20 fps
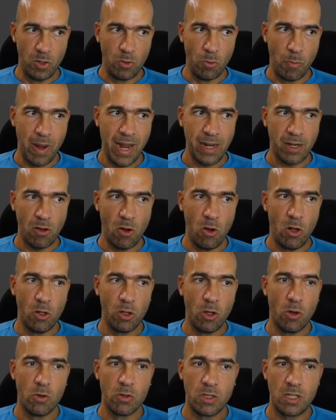to make
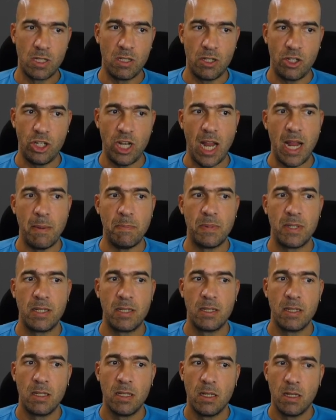all those
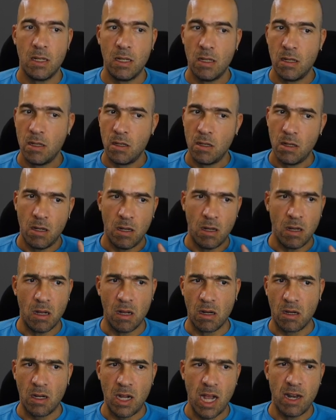shapes
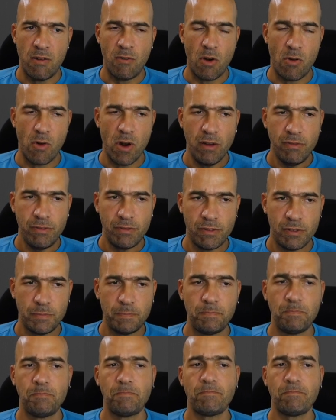kind of a rough,